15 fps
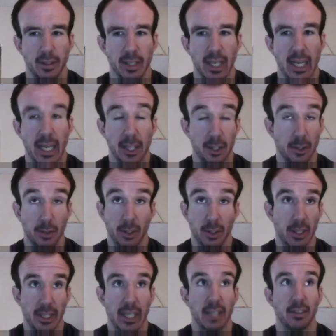actually,
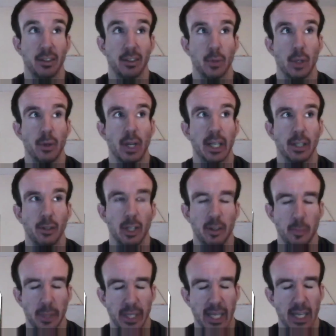I guess as well, like not
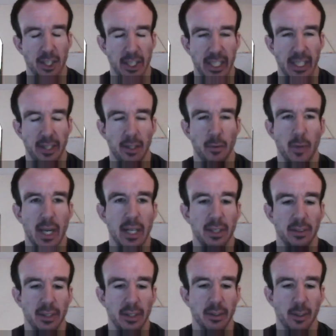everybody actually in the rare
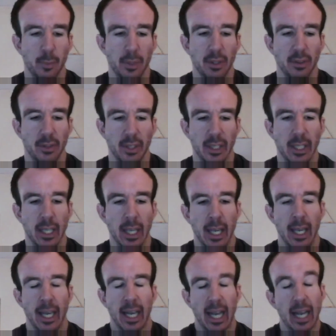disease community
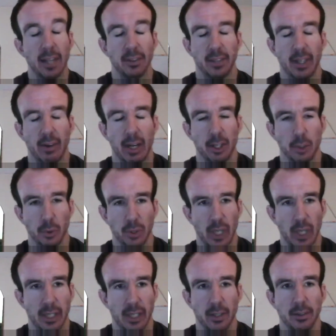has their actual
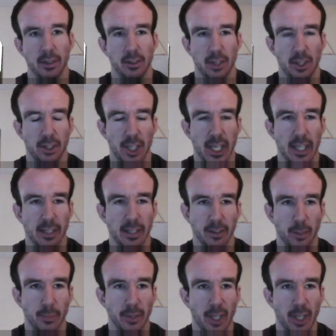diagnosis just yet, because
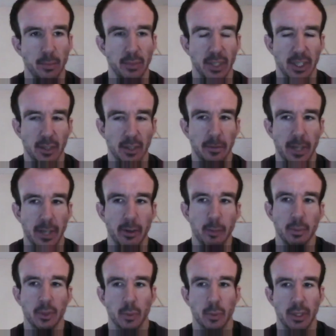sometimes it can vary
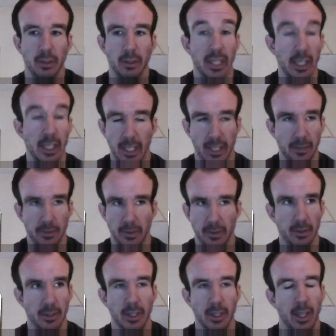between
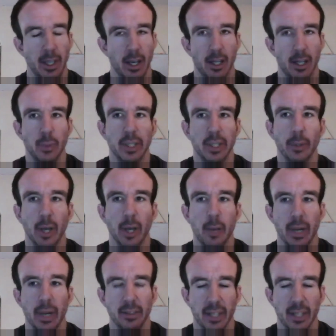even, I know we keep coming
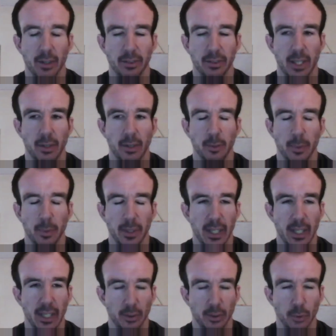back to Ehlers-Danlos, but
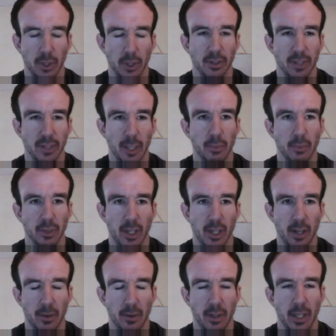that's also the same. So
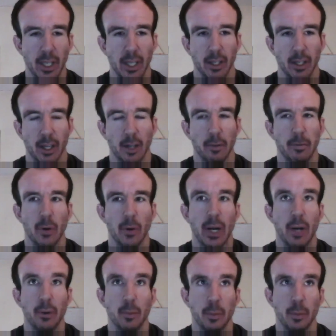I kind of
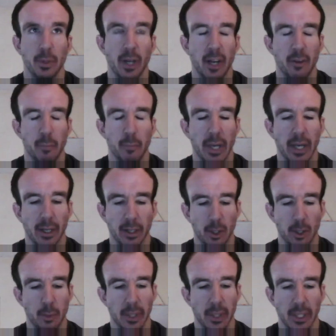throughout people that I've met
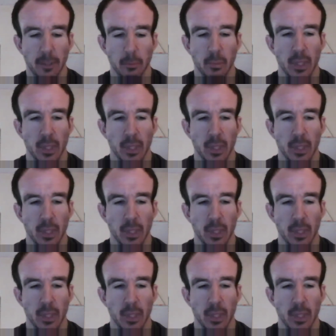globally,